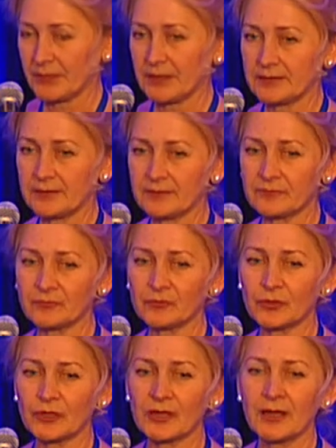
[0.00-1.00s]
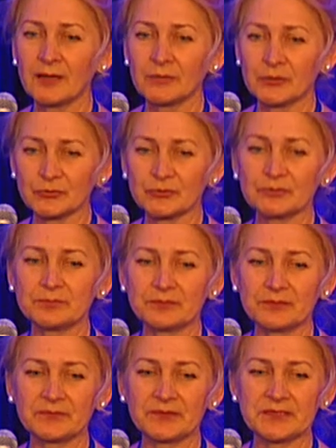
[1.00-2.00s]
And therefore, mutant
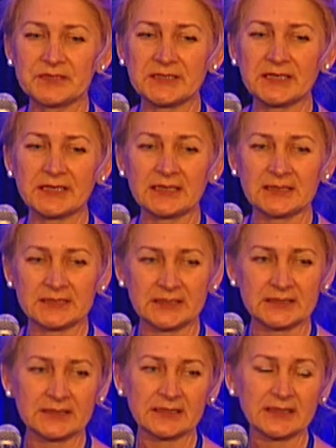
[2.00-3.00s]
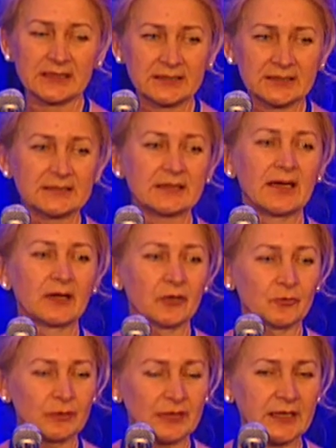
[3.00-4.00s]
P53 indeed is
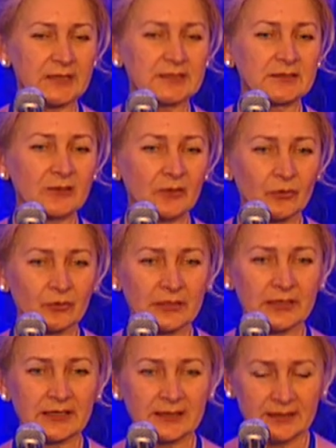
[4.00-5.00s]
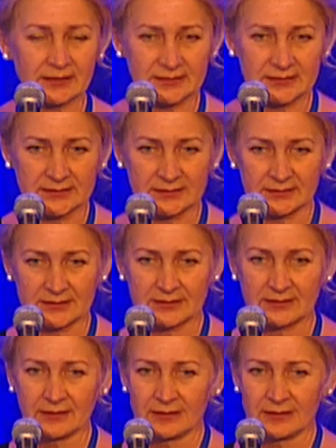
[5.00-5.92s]
accumulating only in cancer cells.